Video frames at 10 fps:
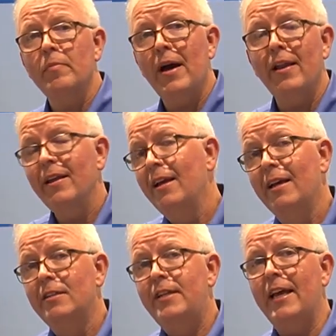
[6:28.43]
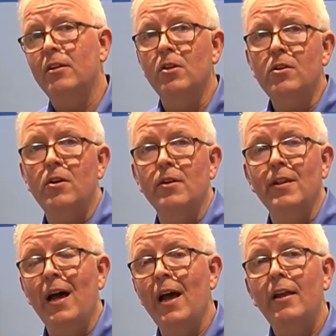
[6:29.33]
about it, take a look
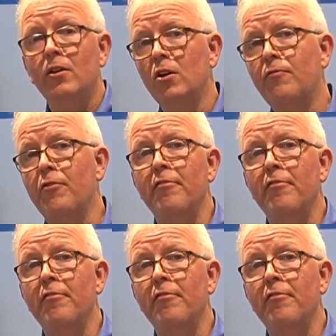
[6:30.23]
online, look for